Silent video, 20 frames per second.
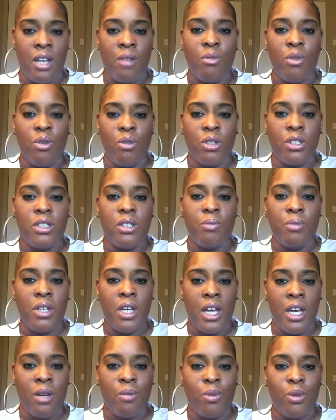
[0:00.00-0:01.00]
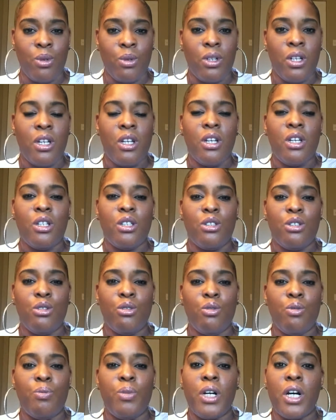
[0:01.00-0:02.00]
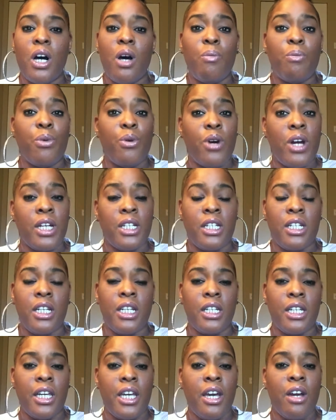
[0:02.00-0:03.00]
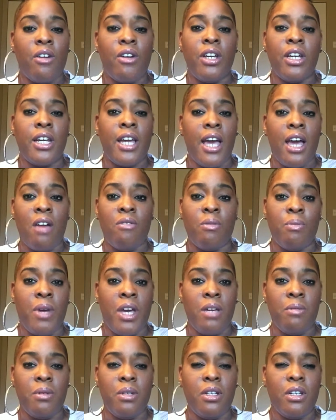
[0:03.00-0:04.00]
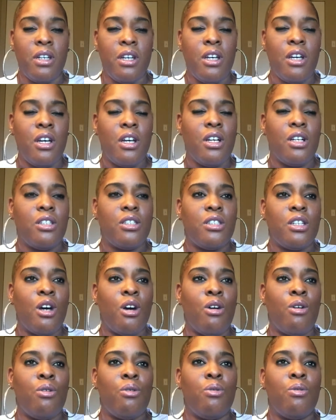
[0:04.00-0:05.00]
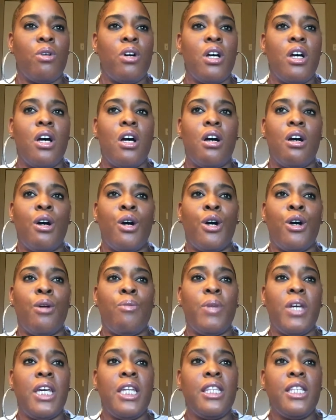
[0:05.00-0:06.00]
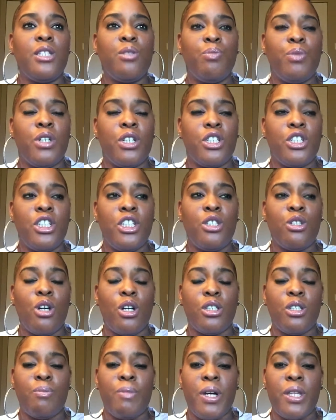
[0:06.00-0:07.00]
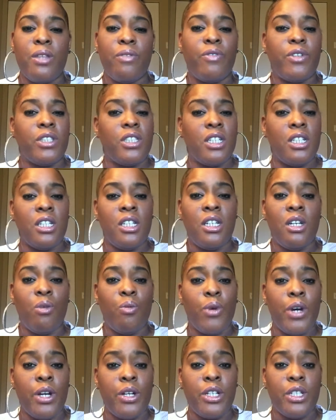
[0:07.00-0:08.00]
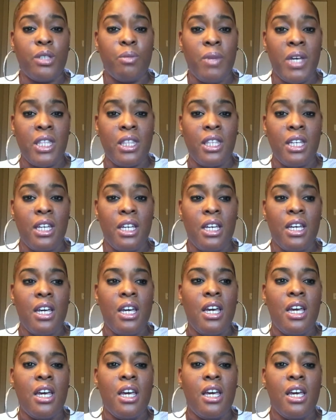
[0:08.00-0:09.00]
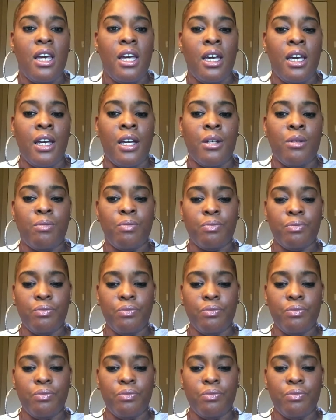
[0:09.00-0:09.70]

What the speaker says: going to be able to become pregnant and carry and have a baby. So in this book, she talks about the fertility awareness method, and